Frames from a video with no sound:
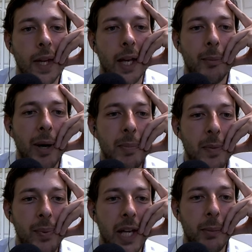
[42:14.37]
might be
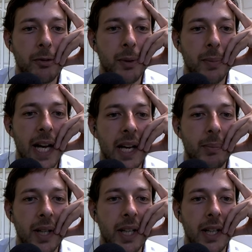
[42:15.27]
playable for black,
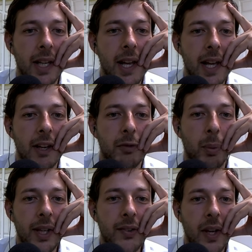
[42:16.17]
but if
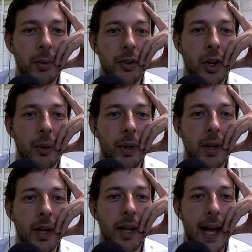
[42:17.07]
white's able to open
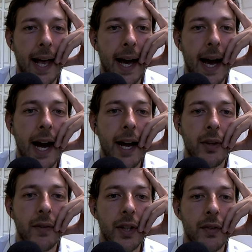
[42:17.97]
either
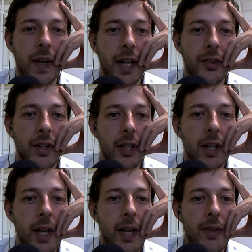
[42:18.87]
of these files here,
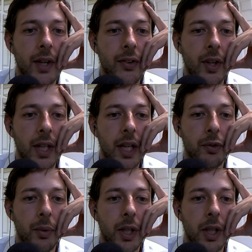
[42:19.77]
then suddenly his
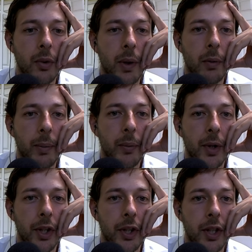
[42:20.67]
rook and queen will be
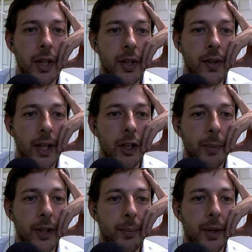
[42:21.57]
really good, and this king will be
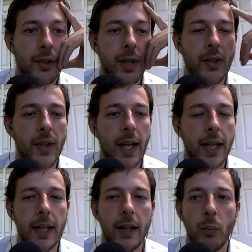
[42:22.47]
exposed, and this
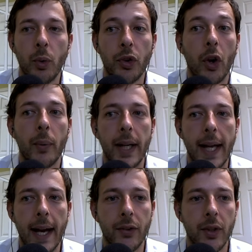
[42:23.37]
knight was already
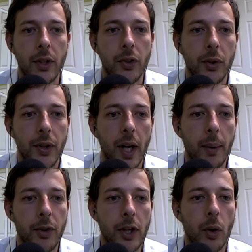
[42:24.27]
excellent this whole time.
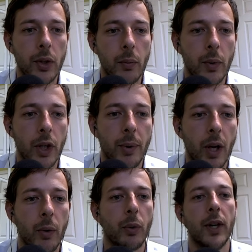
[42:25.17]
So the only real
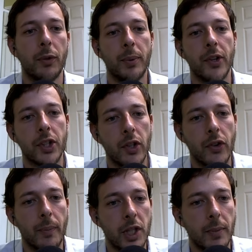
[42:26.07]
problem with white's position is
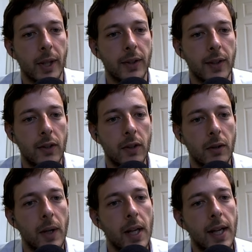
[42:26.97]
the bishop on d2,
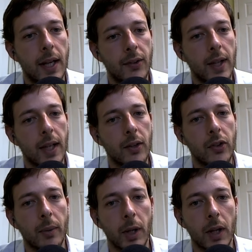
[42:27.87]
and his king has
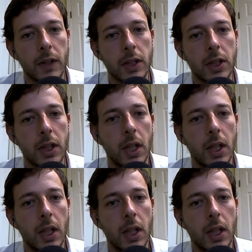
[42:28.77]
some coverage.